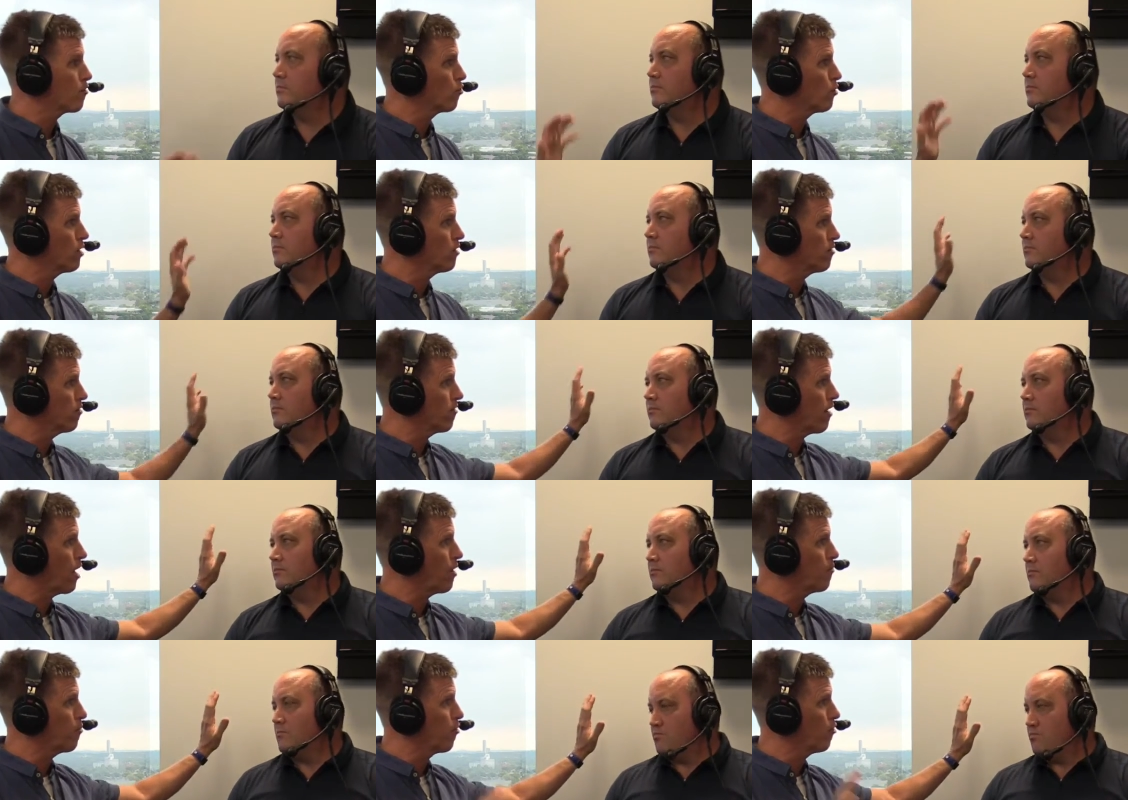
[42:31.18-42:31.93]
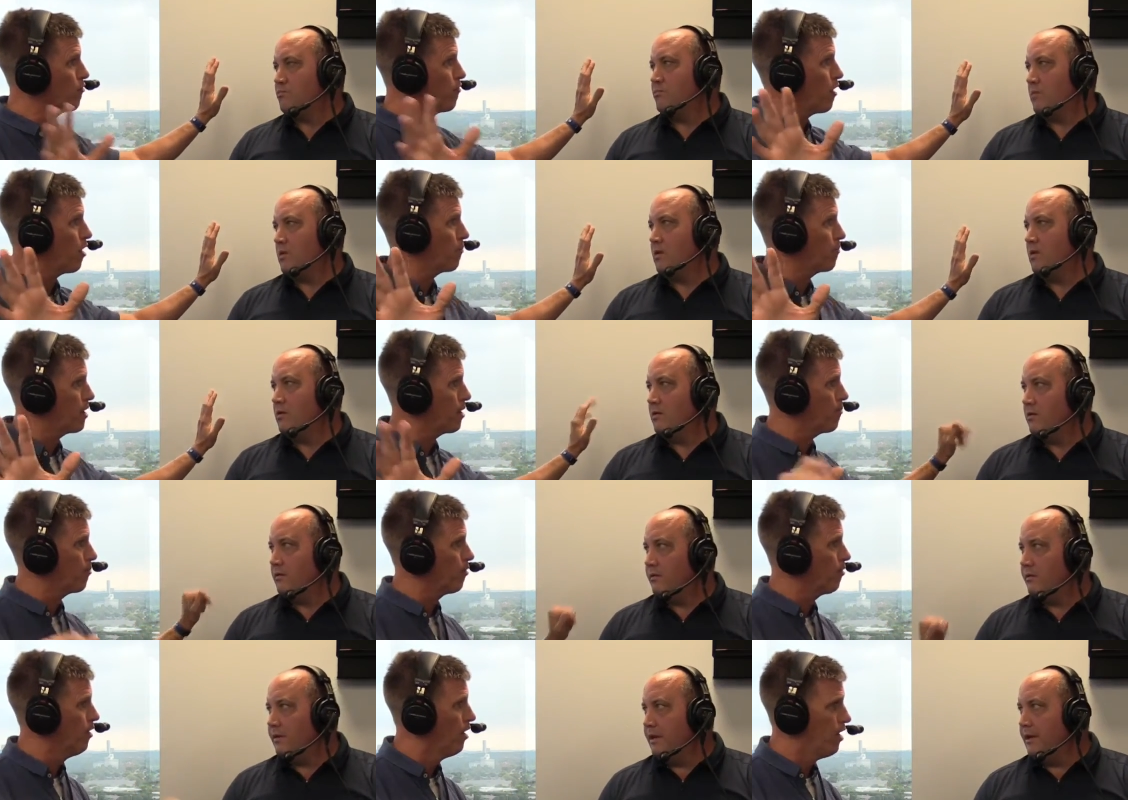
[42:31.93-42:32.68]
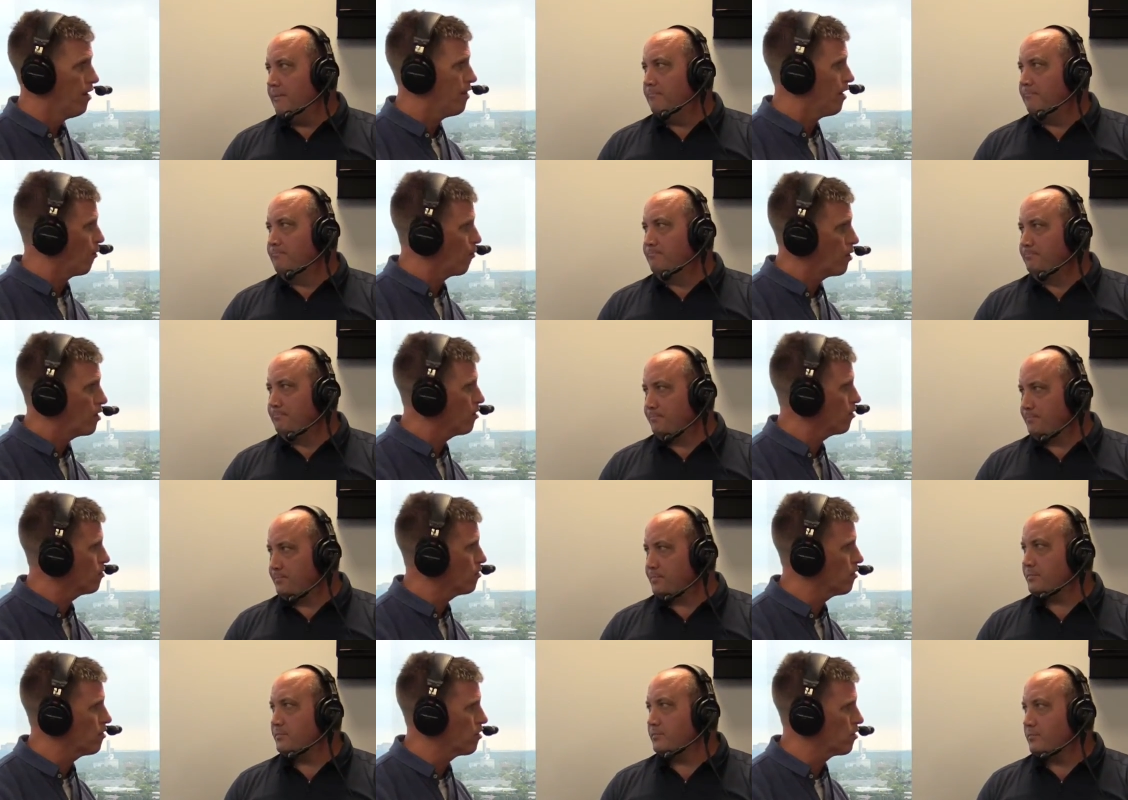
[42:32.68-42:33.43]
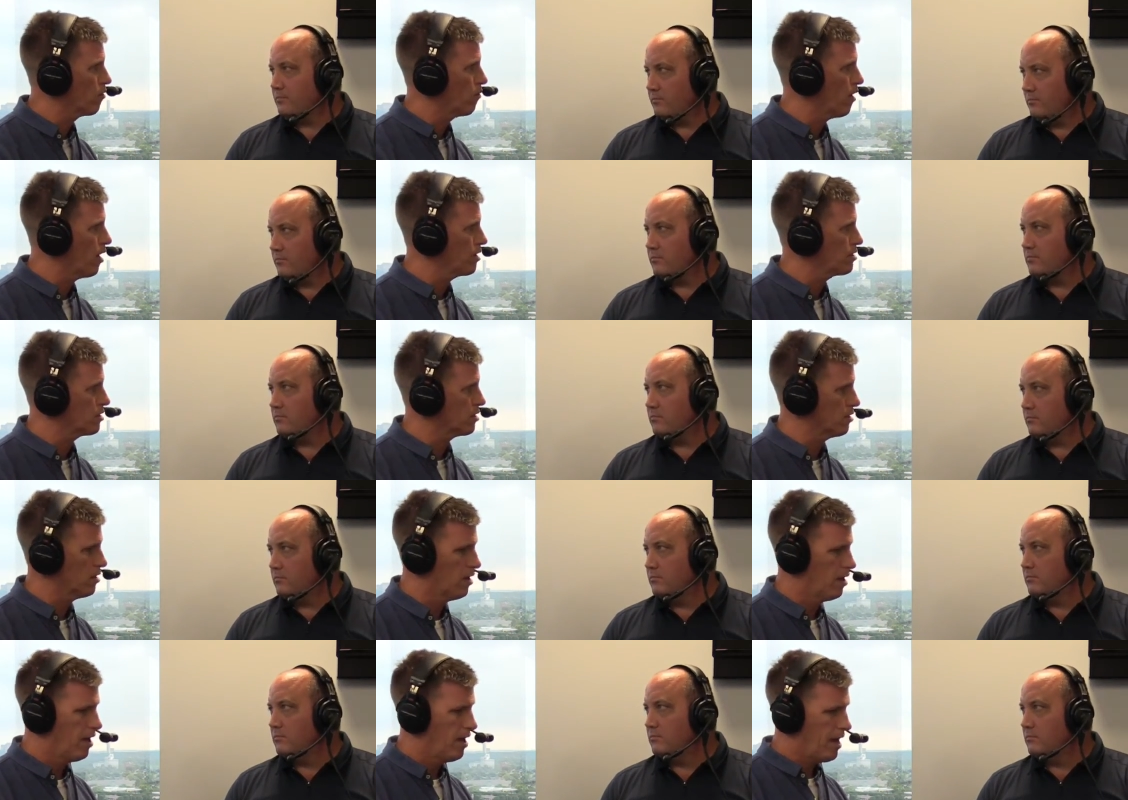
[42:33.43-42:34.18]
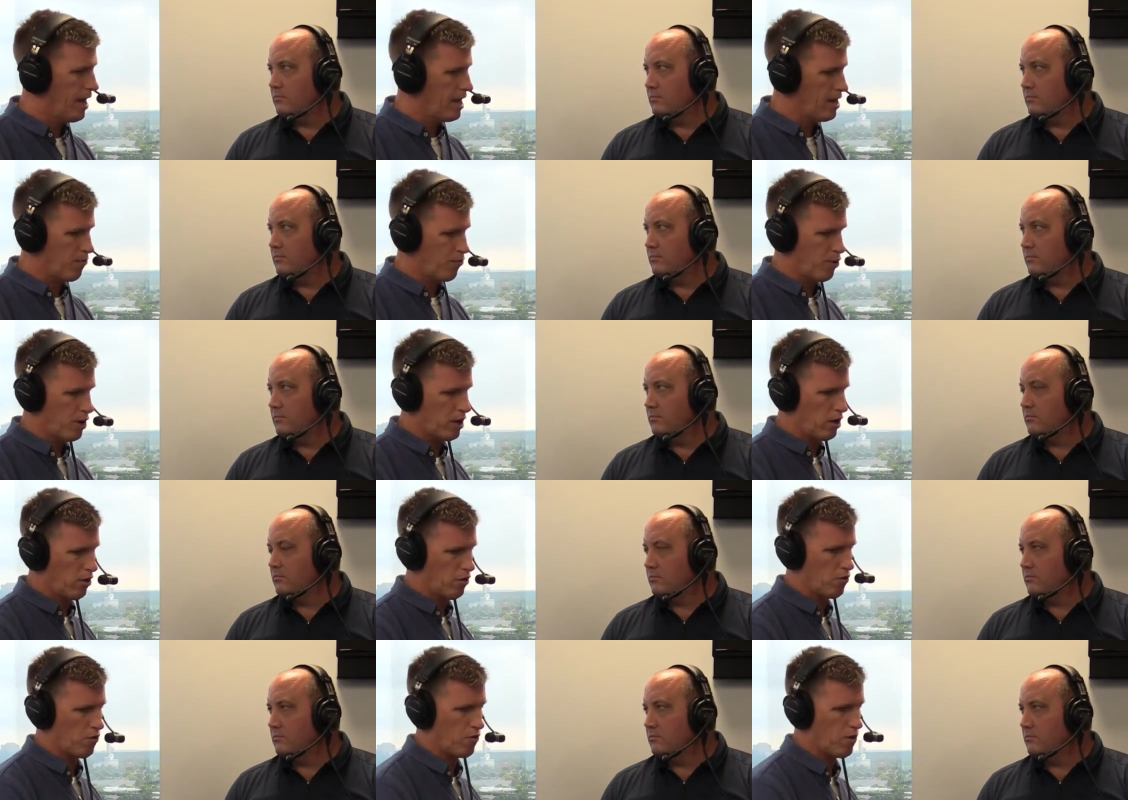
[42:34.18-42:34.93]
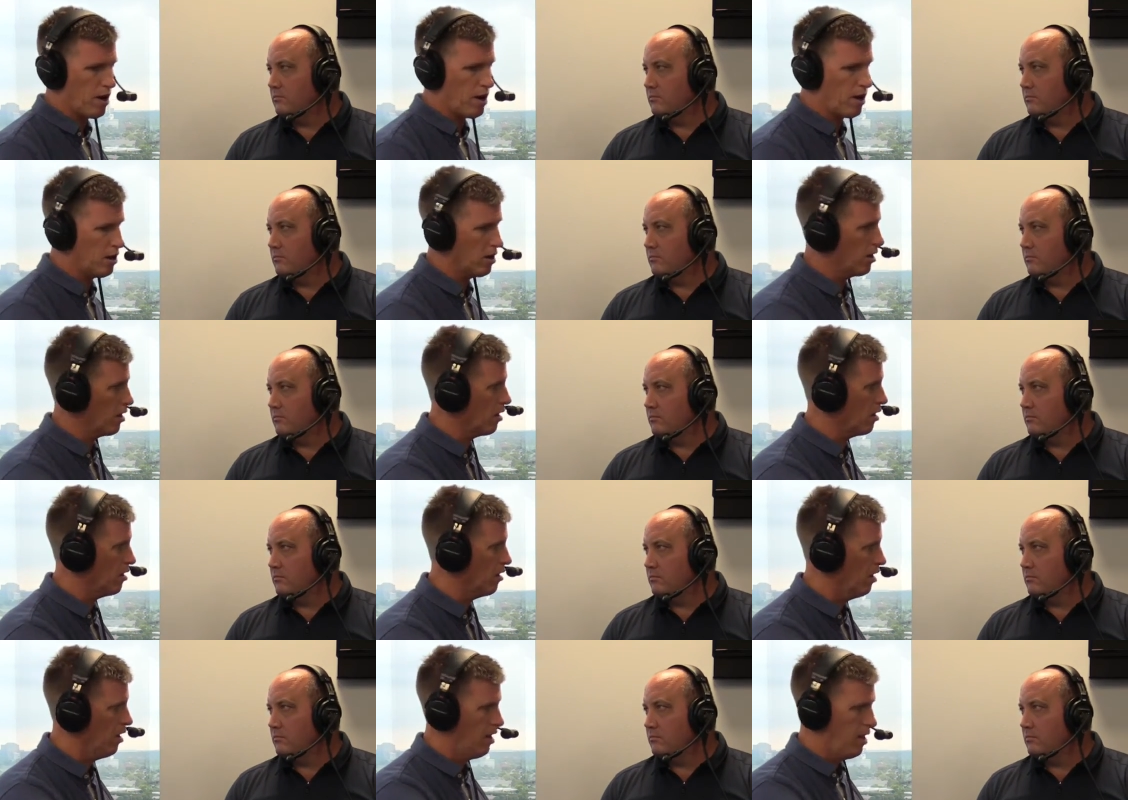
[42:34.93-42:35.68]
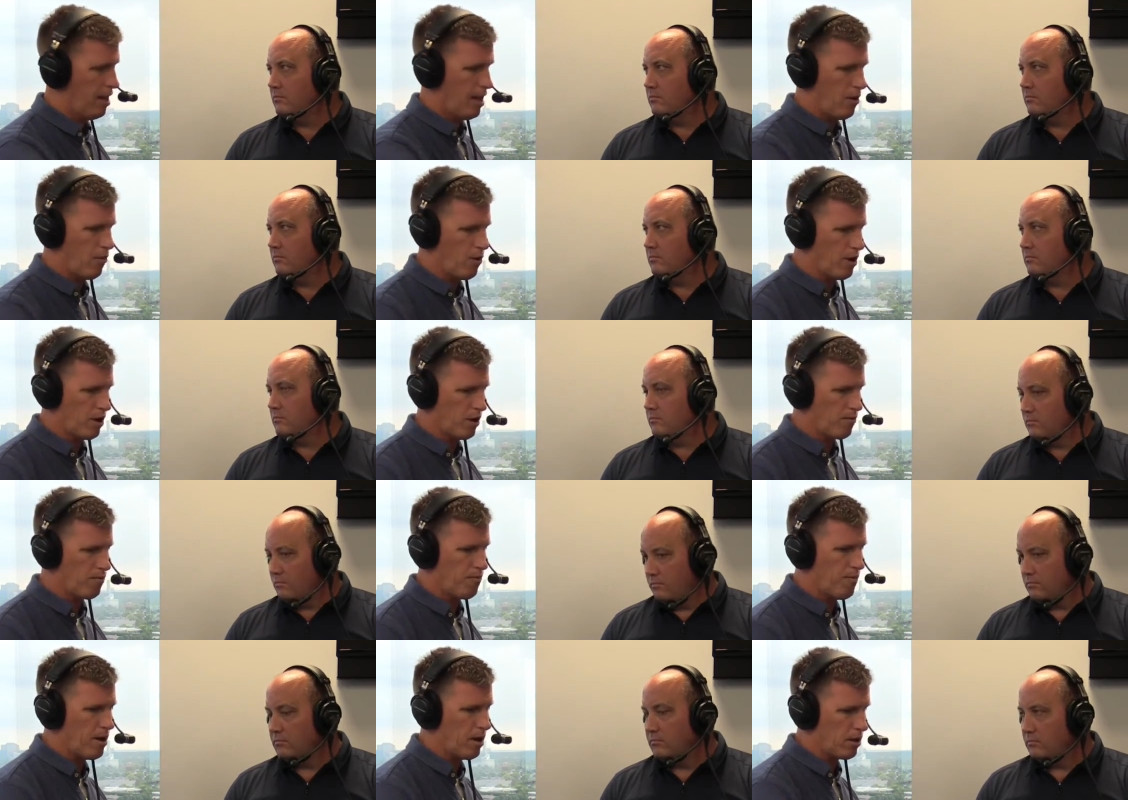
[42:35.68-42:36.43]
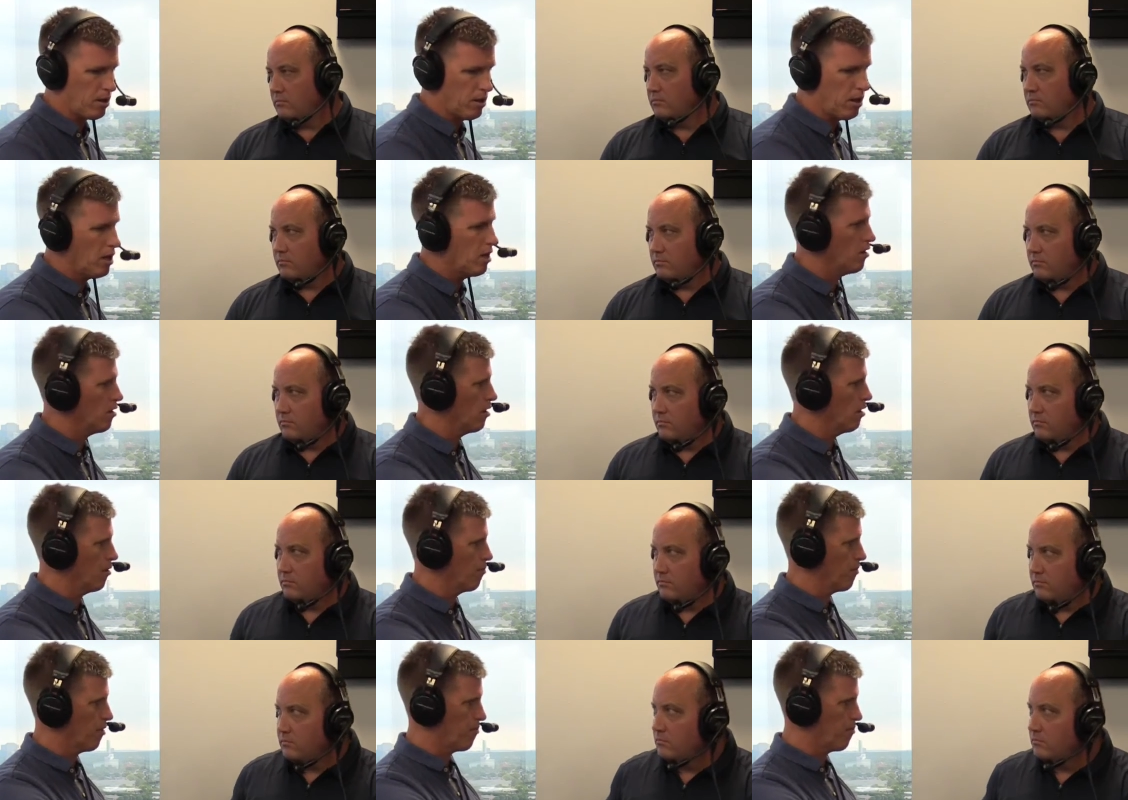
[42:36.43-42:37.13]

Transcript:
Speaker 1: one of these high profile people yep. that we don't know that are watching. And if we can create lean and we can make lean a, a